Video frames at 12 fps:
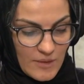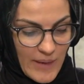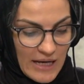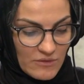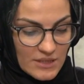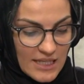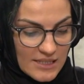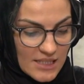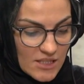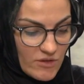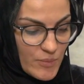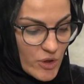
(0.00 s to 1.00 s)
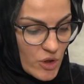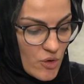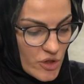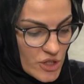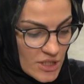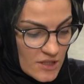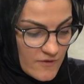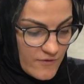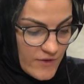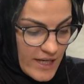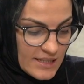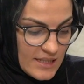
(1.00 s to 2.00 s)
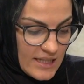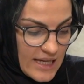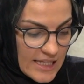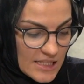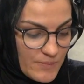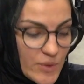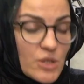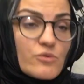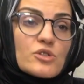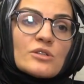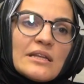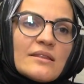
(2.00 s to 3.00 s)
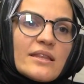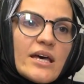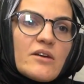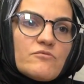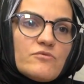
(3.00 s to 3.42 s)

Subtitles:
about the necessary precautions to fight against pollution in their